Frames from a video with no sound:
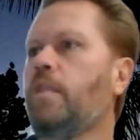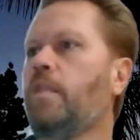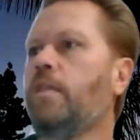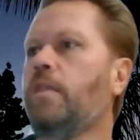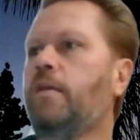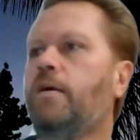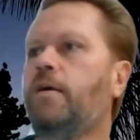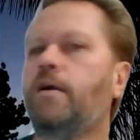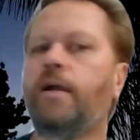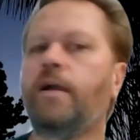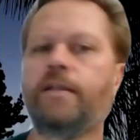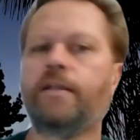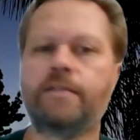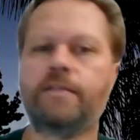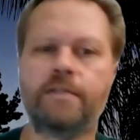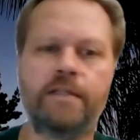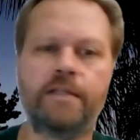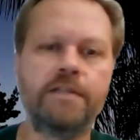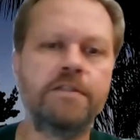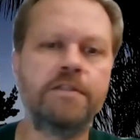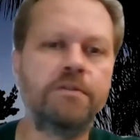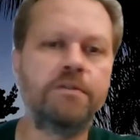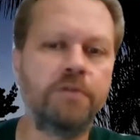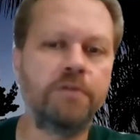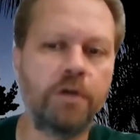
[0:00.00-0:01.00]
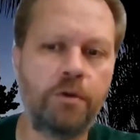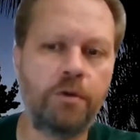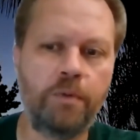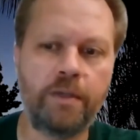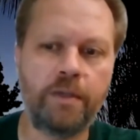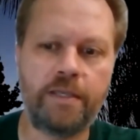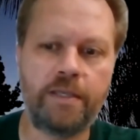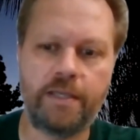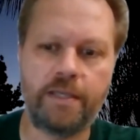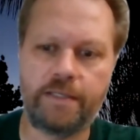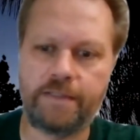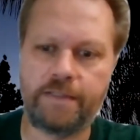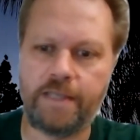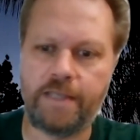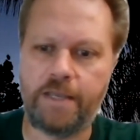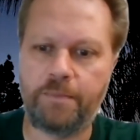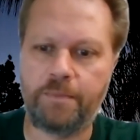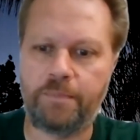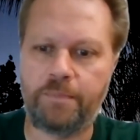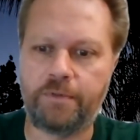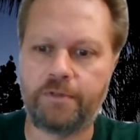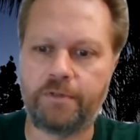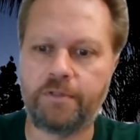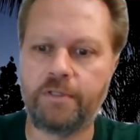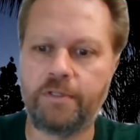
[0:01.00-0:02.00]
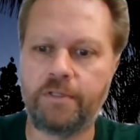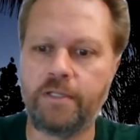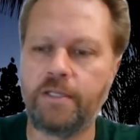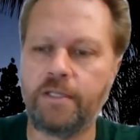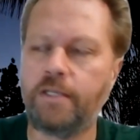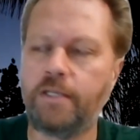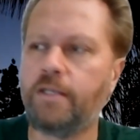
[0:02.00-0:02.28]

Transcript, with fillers: All right, so let's do a quick example.